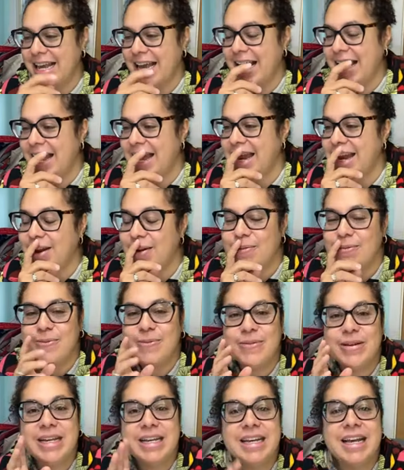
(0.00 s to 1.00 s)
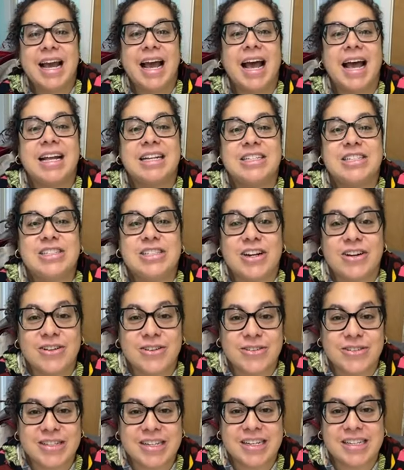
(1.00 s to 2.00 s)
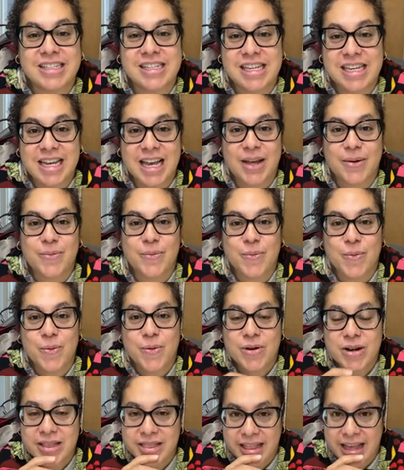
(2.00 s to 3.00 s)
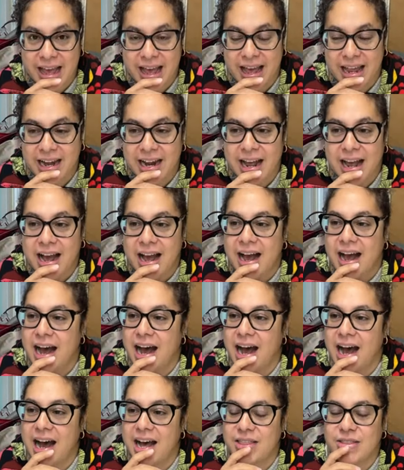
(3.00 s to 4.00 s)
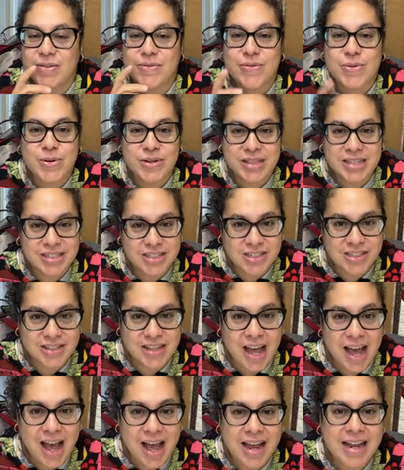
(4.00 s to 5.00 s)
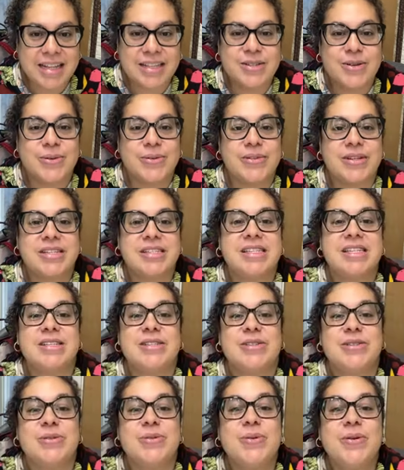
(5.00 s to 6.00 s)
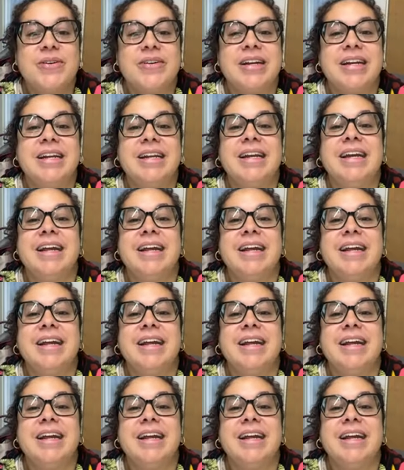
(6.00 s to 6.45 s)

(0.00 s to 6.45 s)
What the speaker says: And we had chuckles because he had worn that on the 4th of July and told us his story.